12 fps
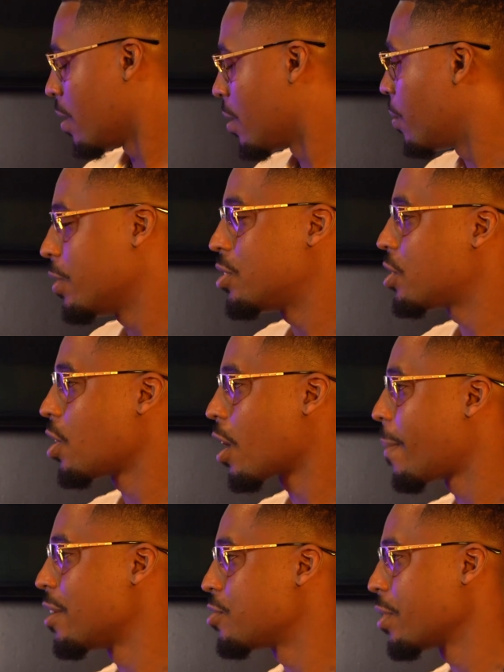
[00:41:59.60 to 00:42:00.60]
we'll just
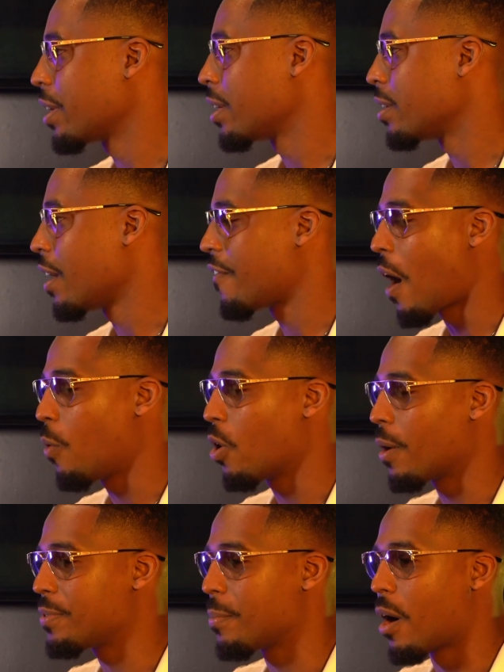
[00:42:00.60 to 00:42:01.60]
talk about drinking. If I
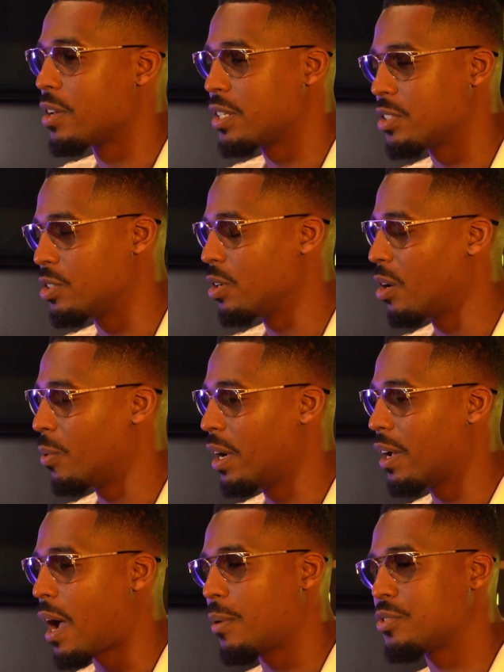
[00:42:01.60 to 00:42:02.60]
woke up tomorrow and said, you know
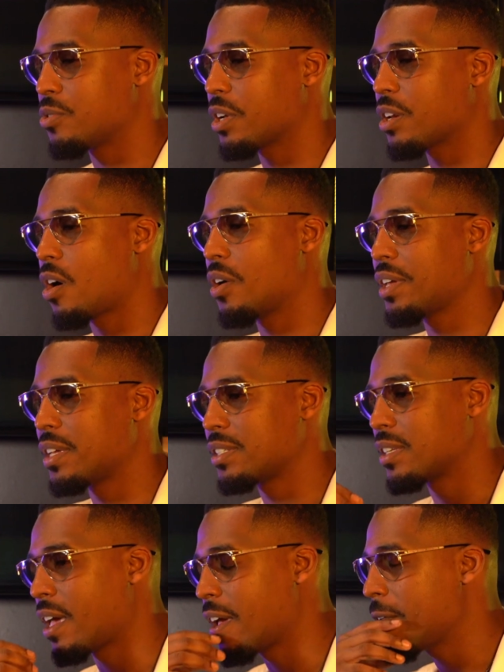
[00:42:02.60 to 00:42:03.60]
what, I was drinking all
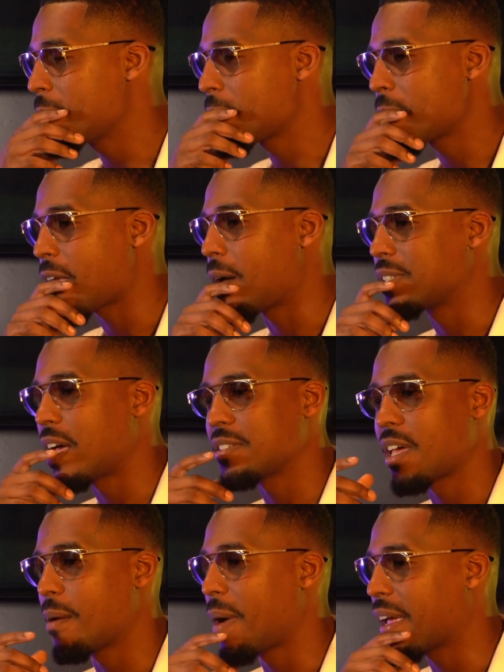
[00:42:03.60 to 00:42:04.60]
yesterday. I was
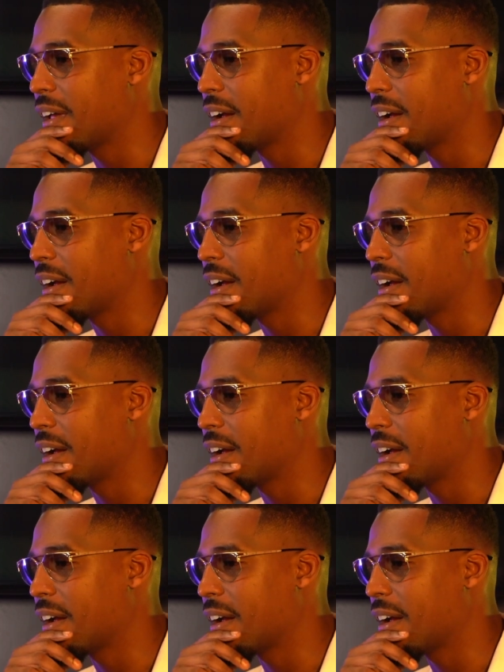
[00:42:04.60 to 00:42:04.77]
outside of my